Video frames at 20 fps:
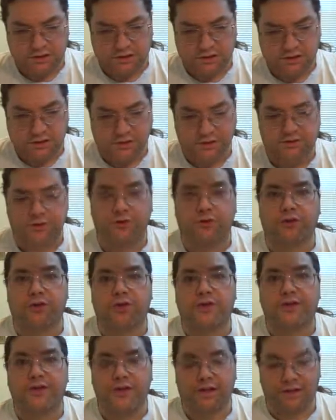uh,
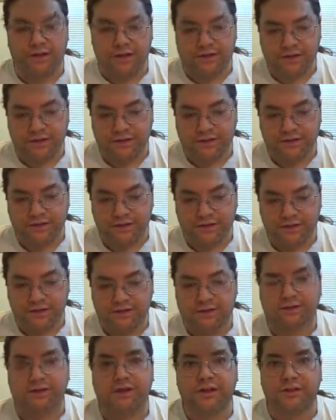Droid DNA,
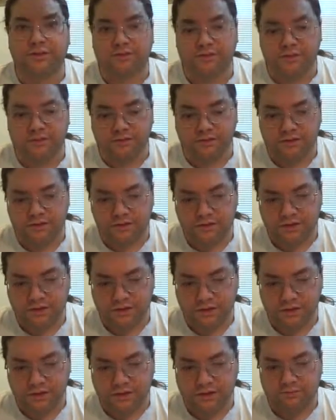Evo,
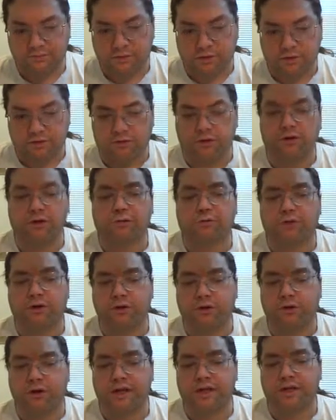Motorola
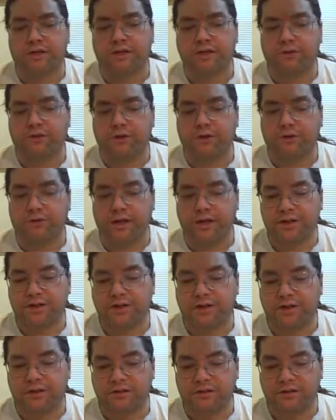Moto X, Droid
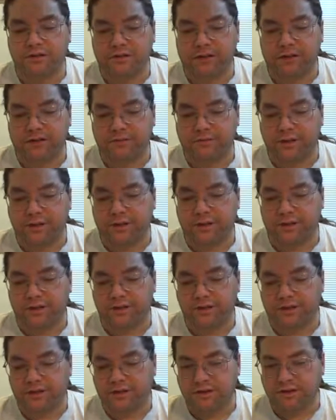RAZR, and
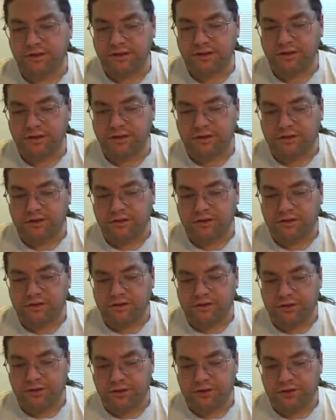Max,
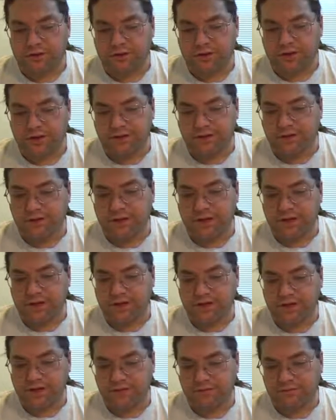or Droid RAZR
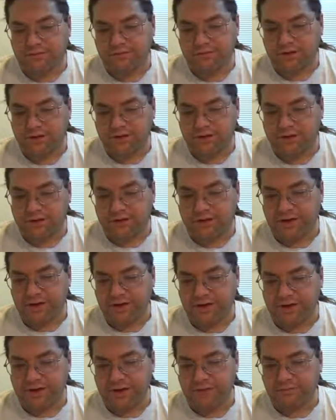MAXX,
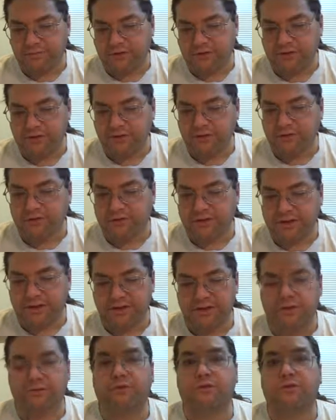RAZR M, Google
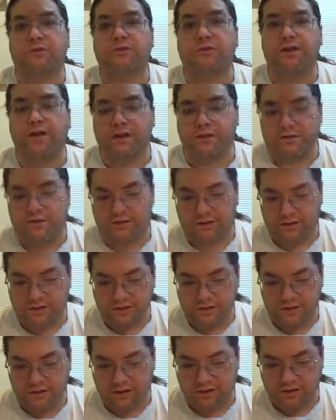Nexus 4 and 5
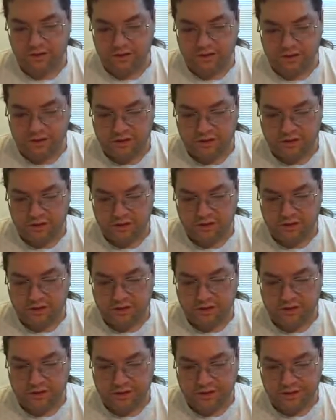
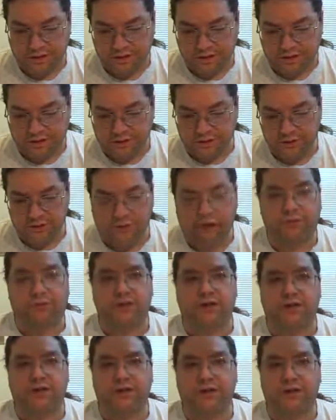and they, they do
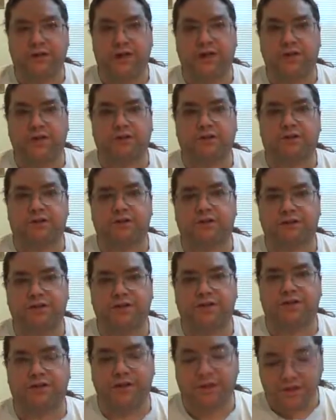offer international
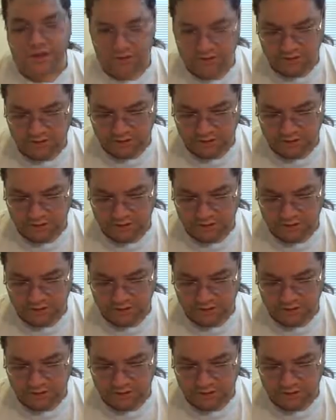shipping.